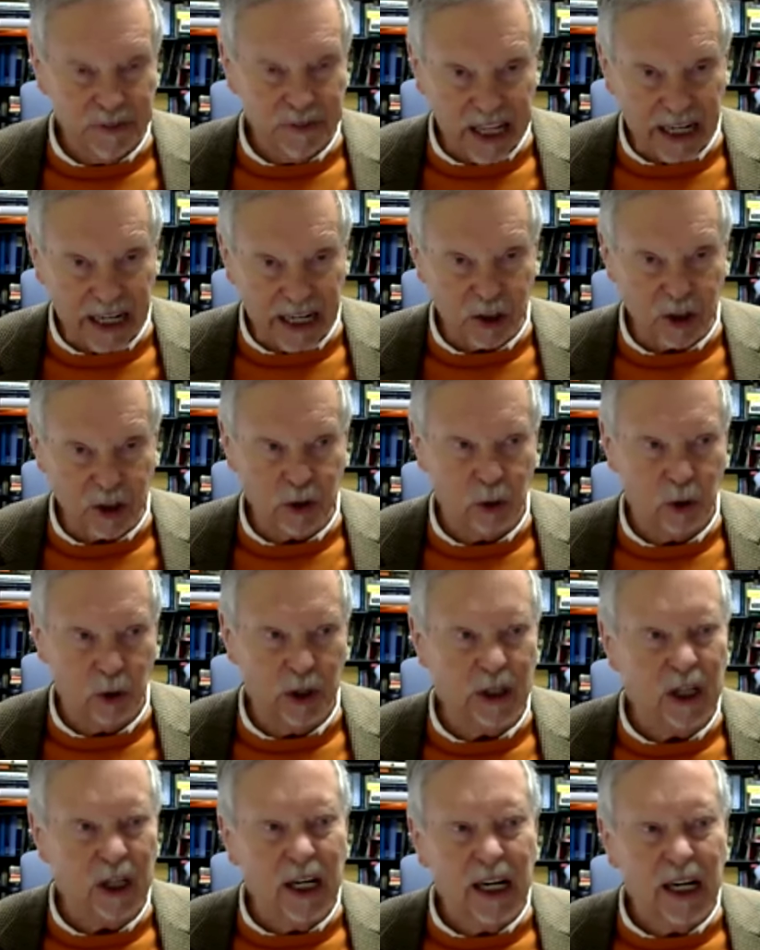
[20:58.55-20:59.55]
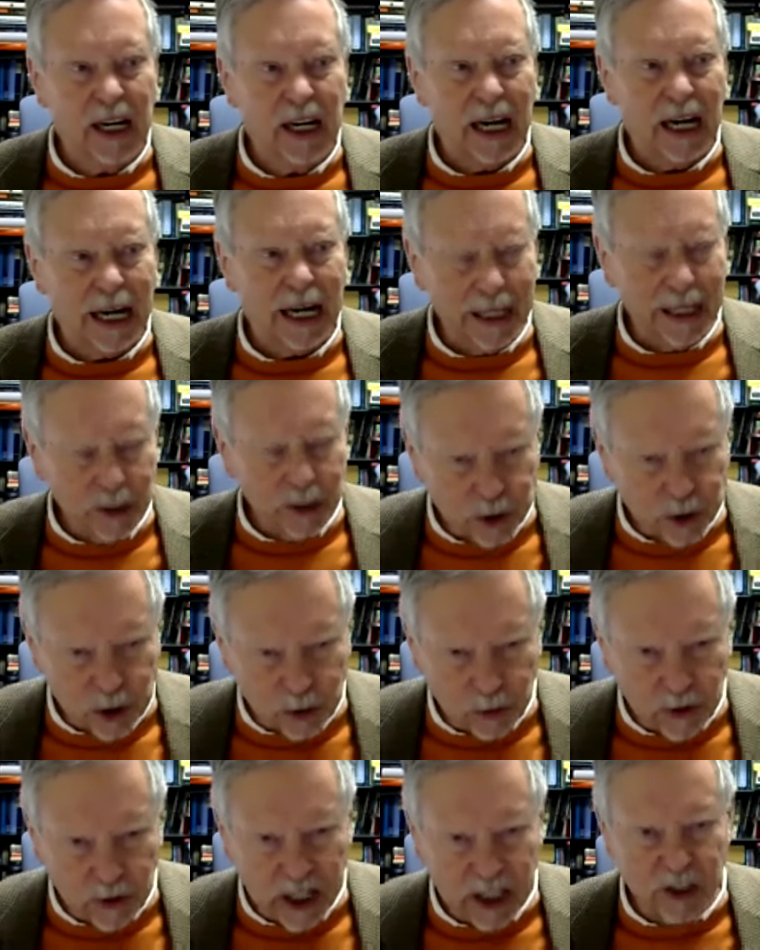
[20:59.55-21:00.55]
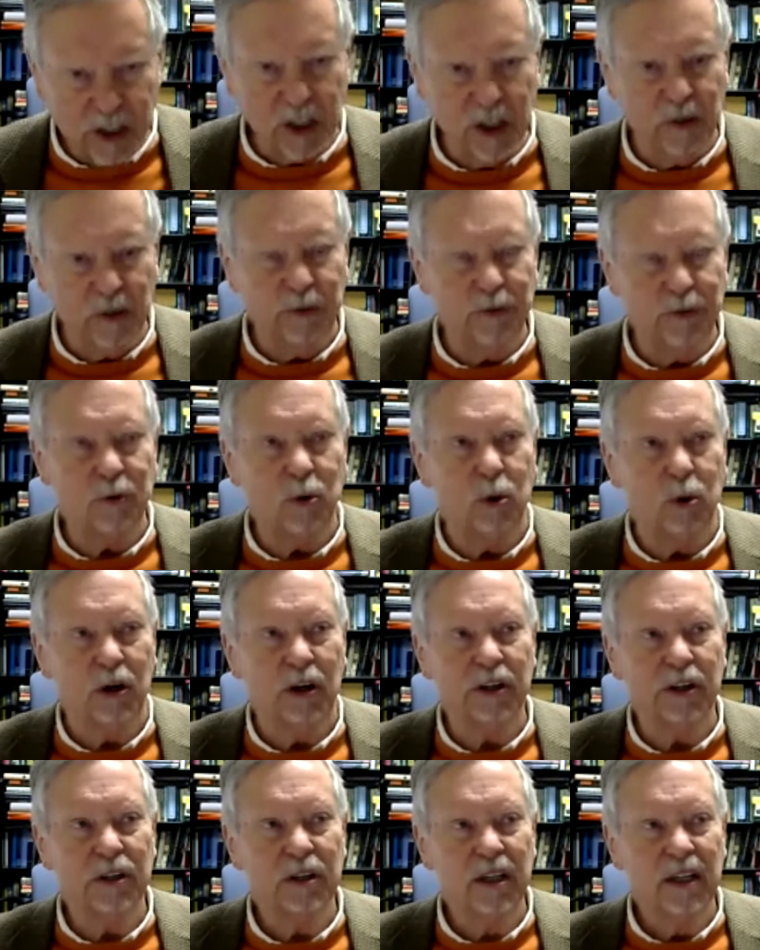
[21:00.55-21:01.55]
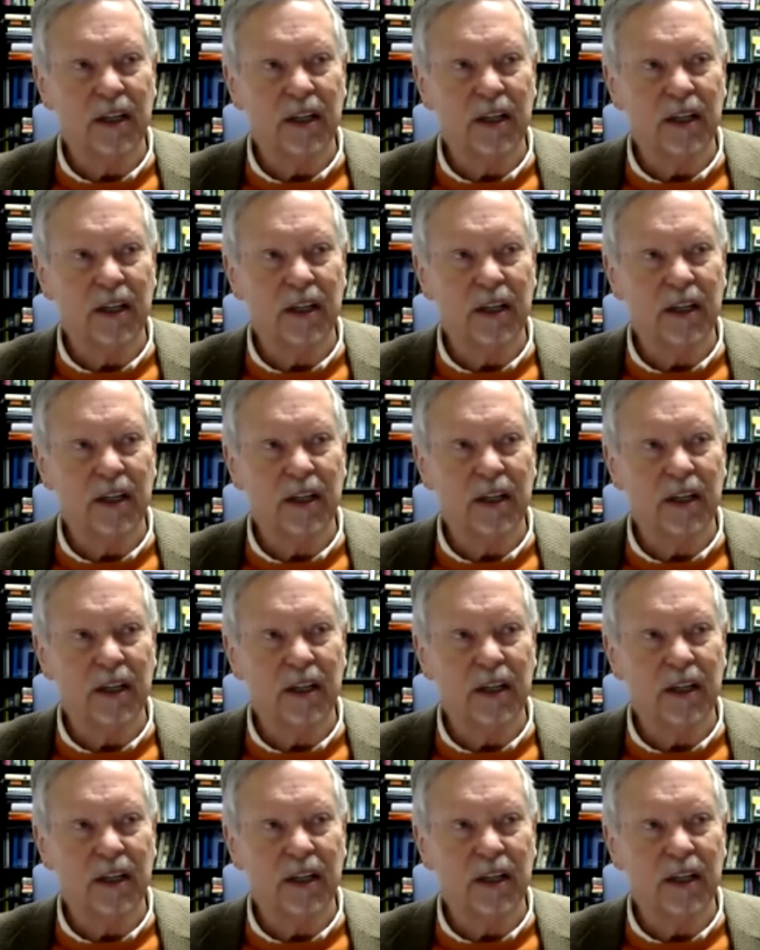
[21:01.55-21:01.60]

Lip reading: that sort. And there's a reason for it.